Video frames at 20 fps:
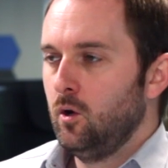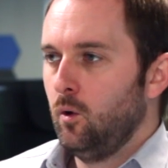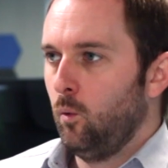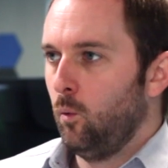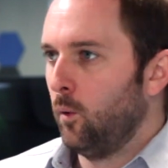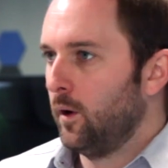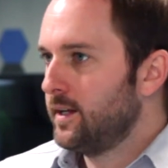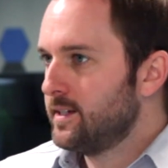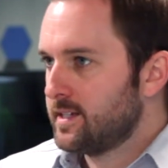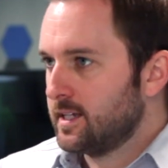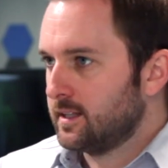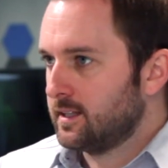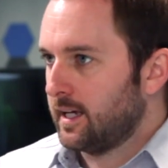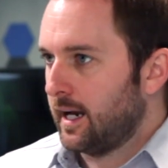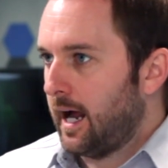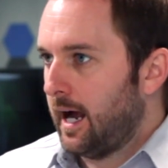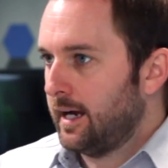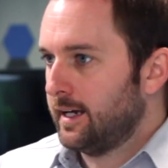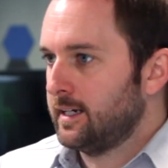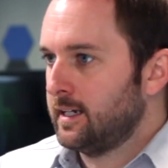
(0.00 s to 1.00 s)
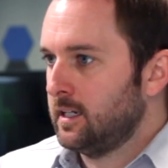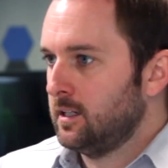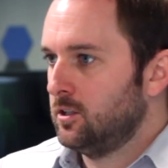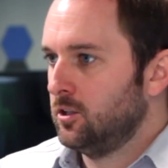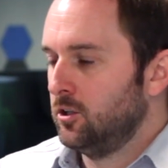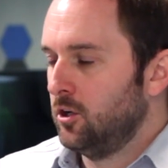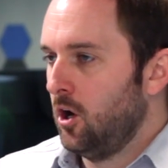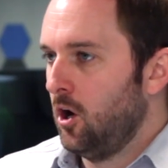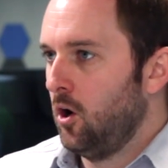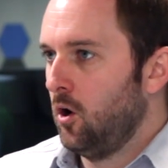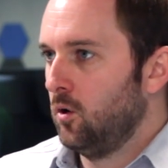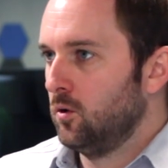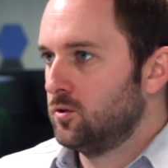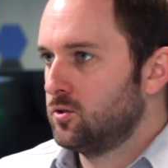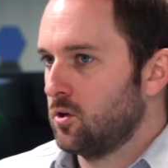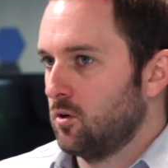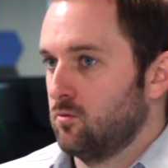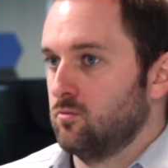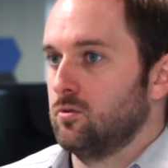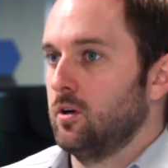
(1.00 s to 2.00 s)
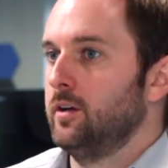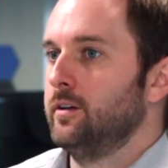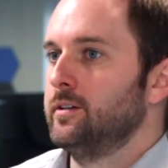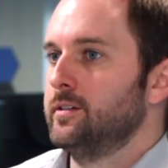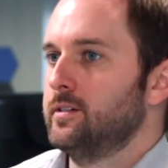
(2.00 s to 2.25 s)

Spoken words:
What is it that I need to know to run a